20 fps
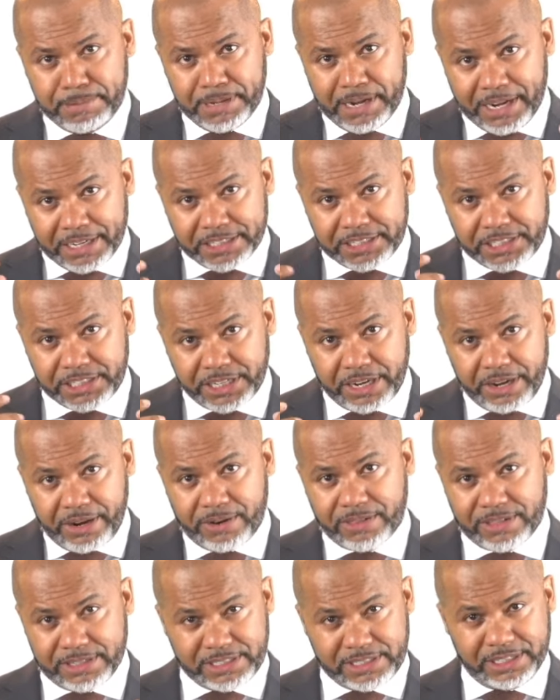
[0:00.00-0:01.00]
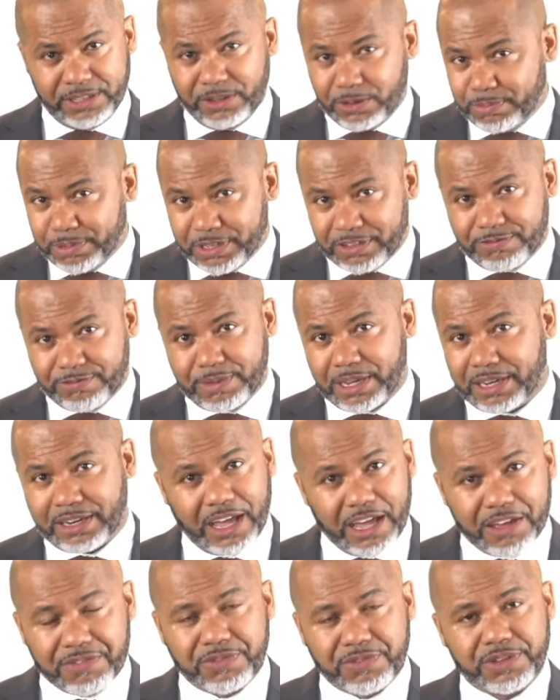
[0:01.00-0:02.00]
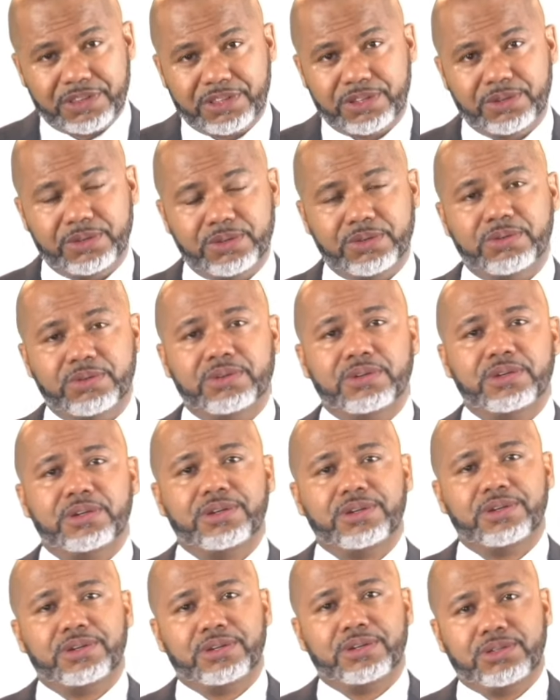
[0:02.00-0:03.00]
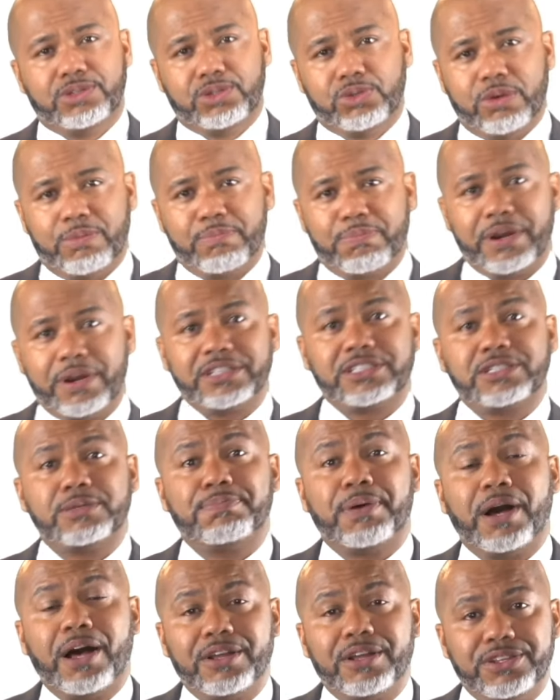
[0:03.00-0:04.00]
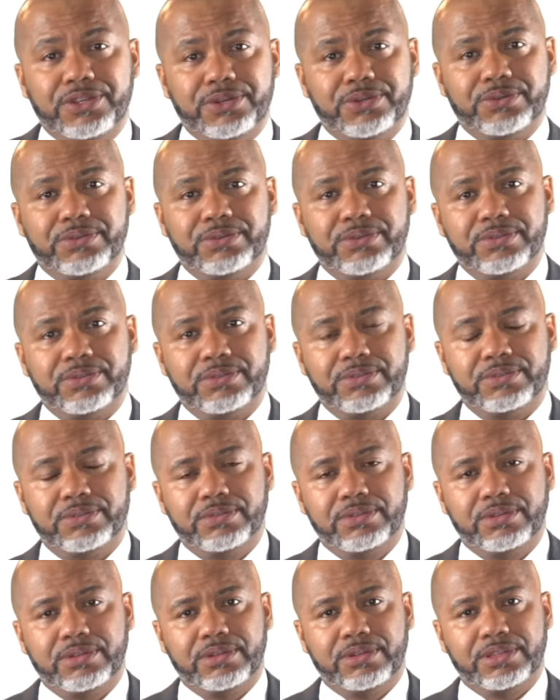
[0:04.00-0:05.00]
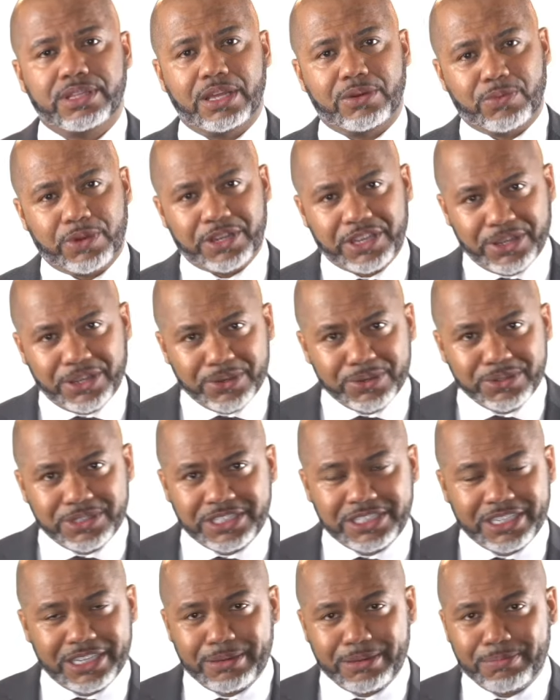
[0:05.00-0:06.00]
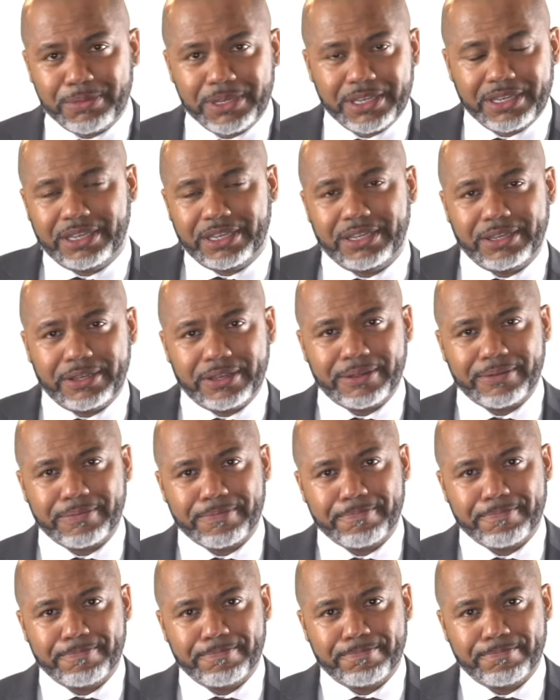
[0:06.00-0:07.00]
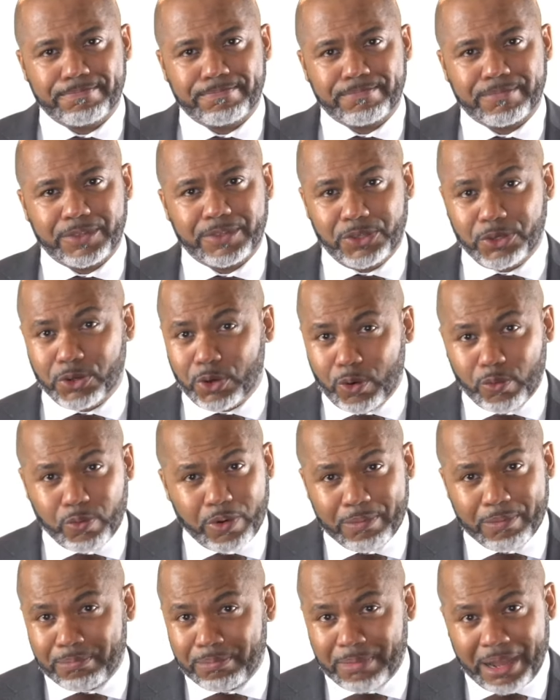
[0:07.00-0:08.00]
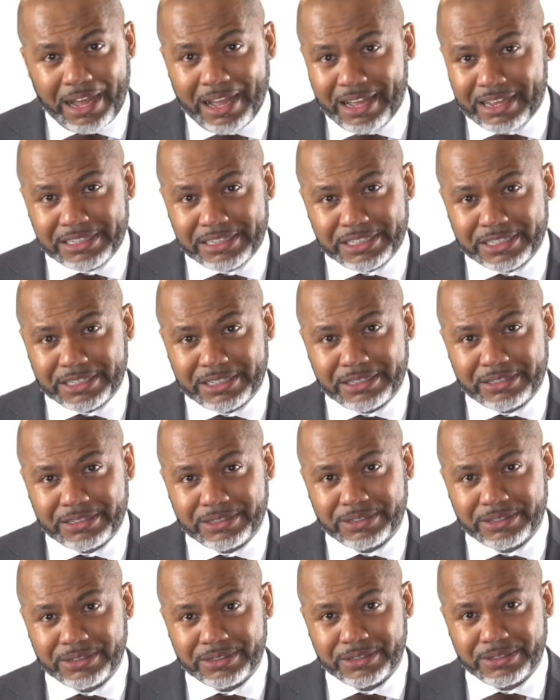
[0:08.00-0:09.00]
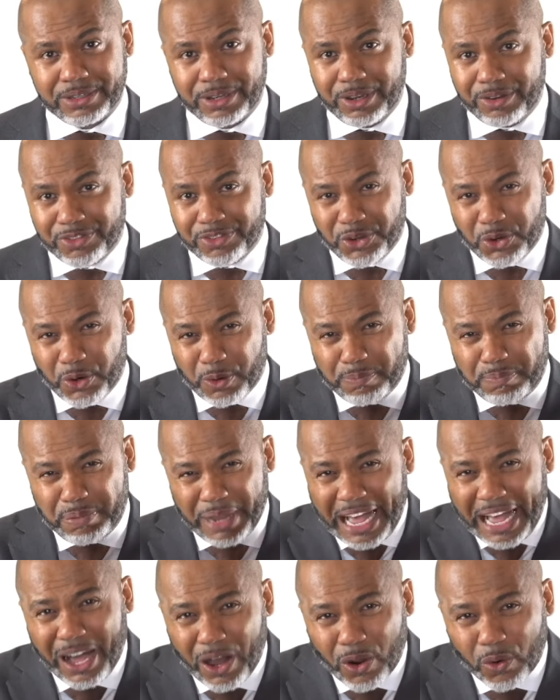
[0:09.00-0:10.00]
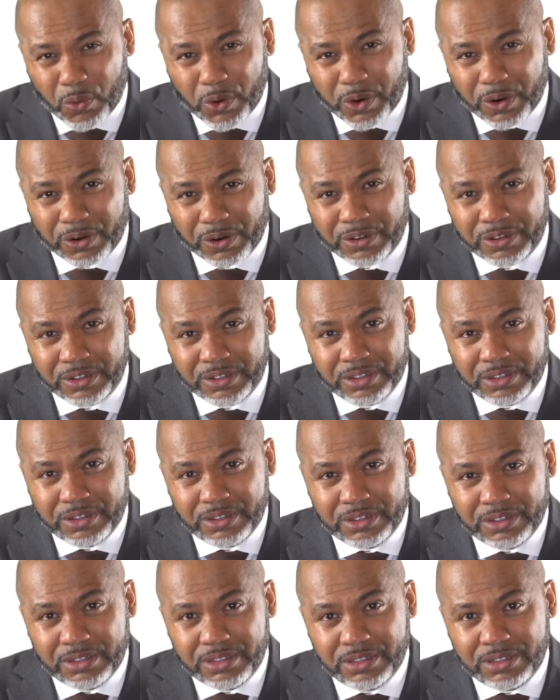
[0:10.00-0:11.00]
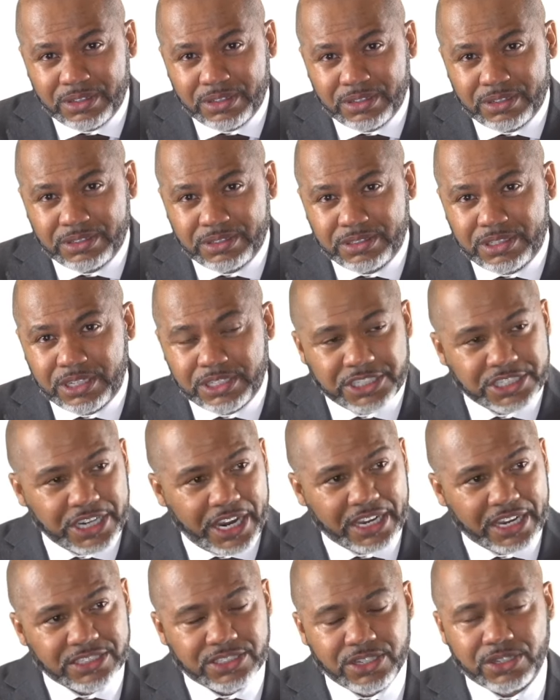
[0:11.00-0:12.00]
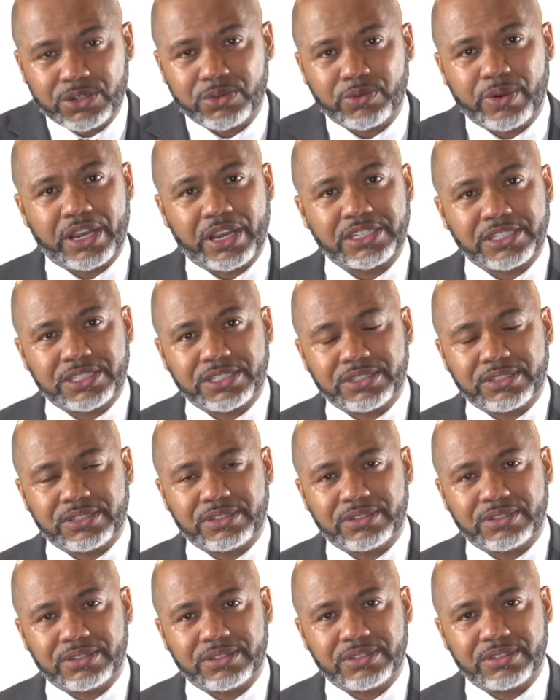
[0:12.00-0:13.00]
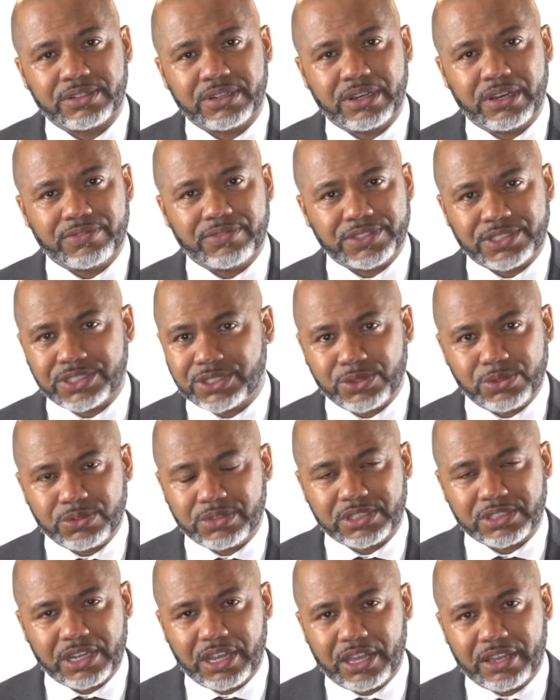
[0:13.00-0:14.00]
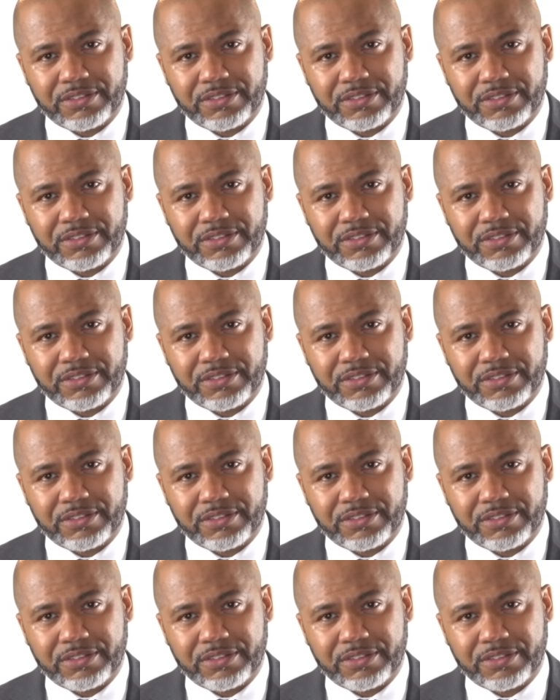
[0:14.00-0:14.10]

but I share this little bit of my life with you to impress upon you that when you see me, you're reminded of your power to change the direction of a student's